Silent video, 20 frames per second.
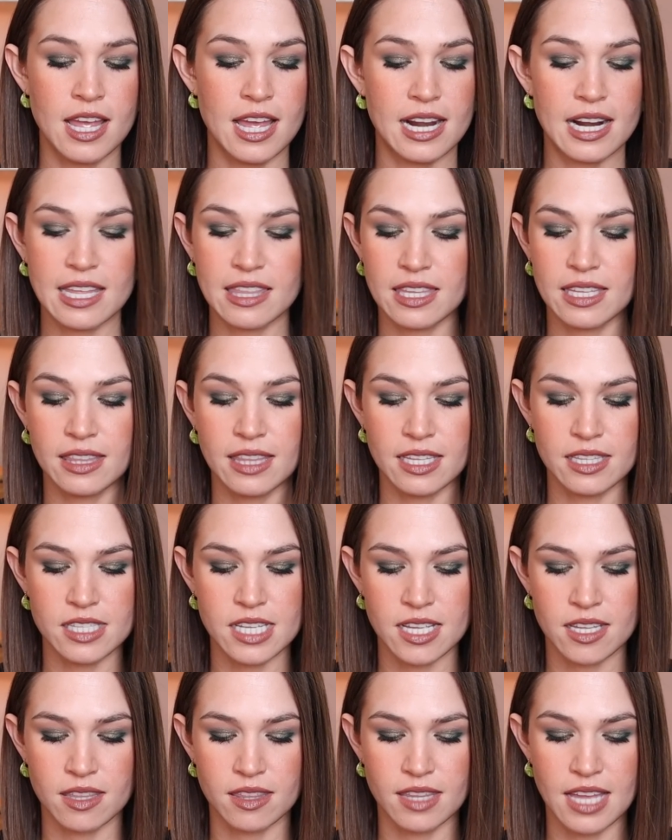And I think that
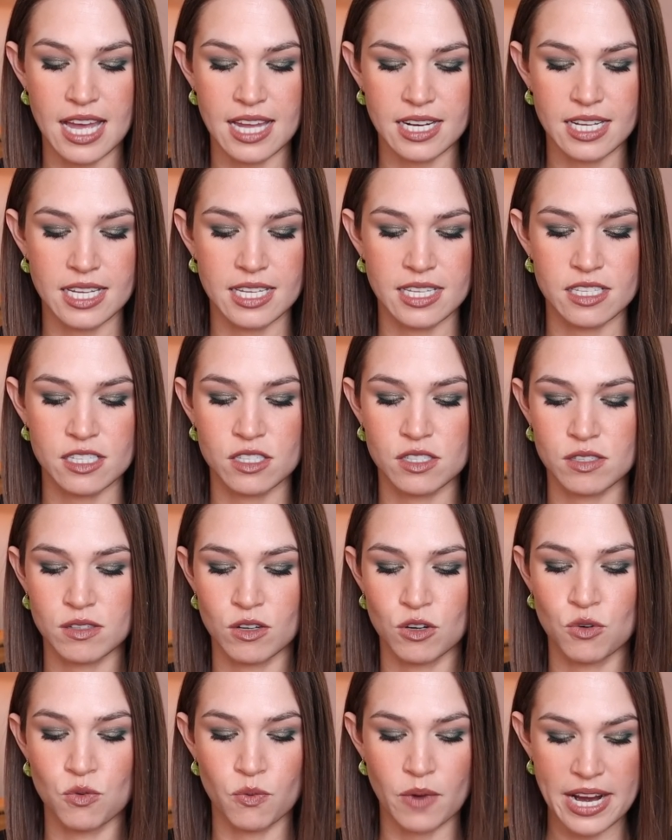that, that is
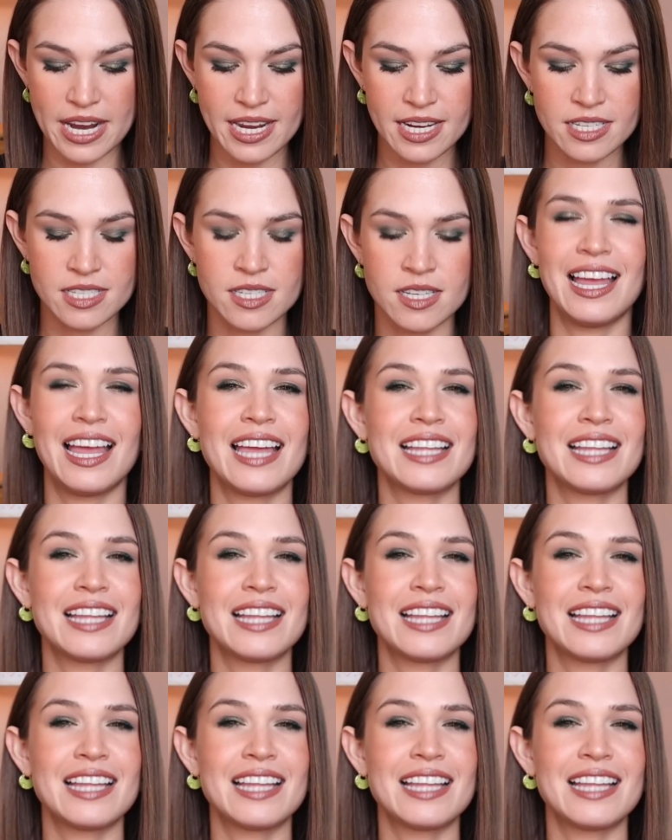great.